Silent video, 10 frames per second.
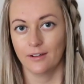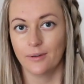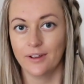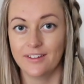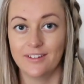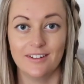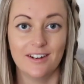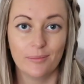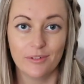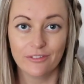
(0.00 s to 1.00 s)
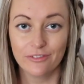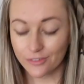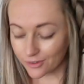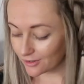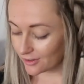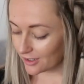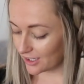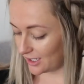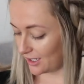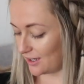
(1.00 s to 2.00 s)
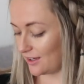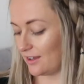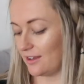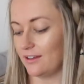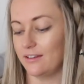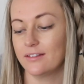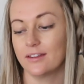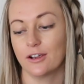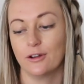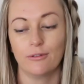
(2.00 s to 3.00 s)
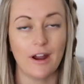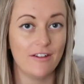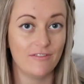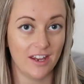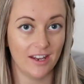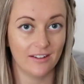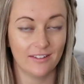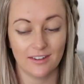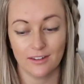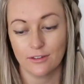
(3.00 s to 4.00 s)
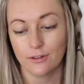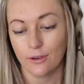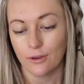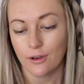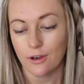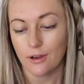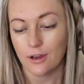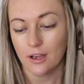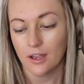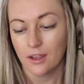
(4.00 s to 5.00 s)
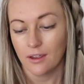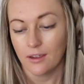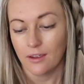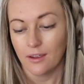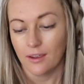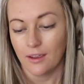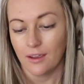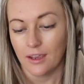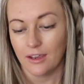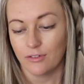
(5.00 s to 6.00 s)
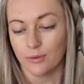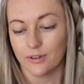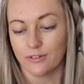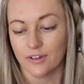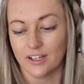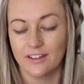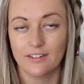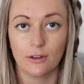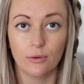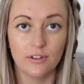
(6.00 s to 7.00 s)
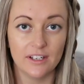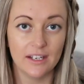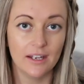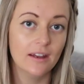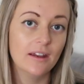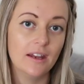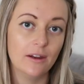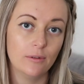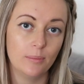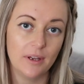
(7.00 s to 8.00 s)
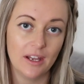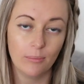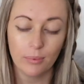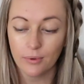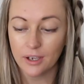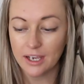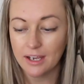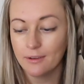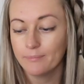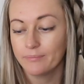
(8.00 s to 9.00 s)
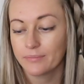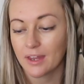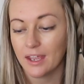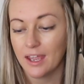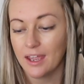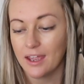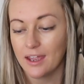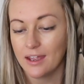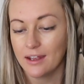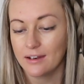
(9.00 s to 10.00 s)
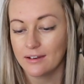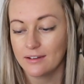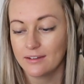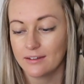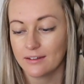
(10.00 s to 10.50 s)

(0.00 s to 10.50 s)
Question number four is cravings. So if it was really salty, it would be a boy, and